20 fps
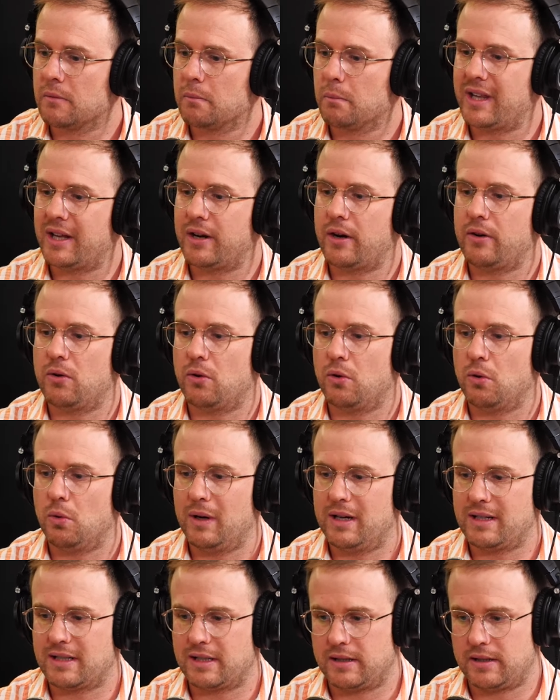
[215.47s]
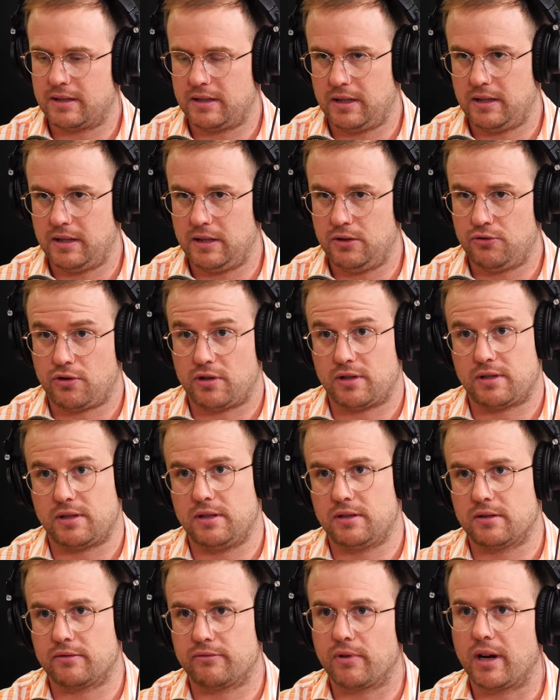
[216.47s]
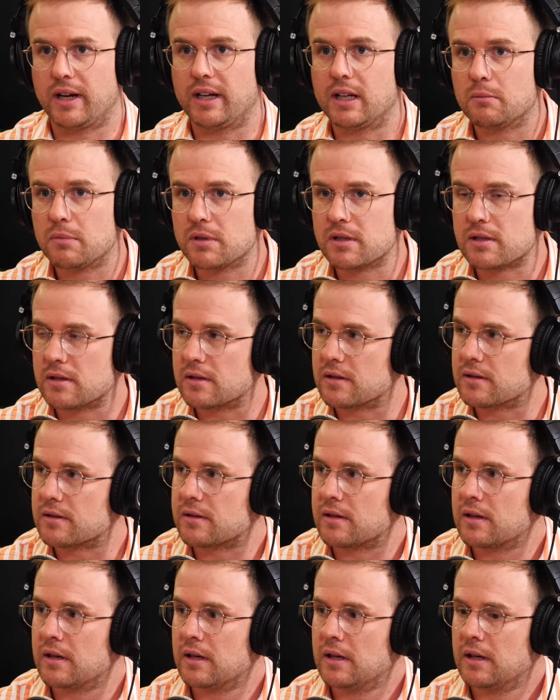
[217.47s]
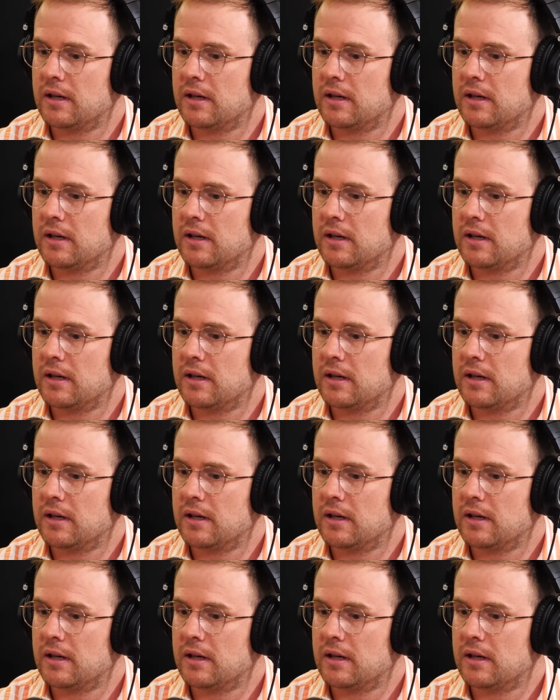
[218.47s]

but they don't always understand the intricacies of running a business.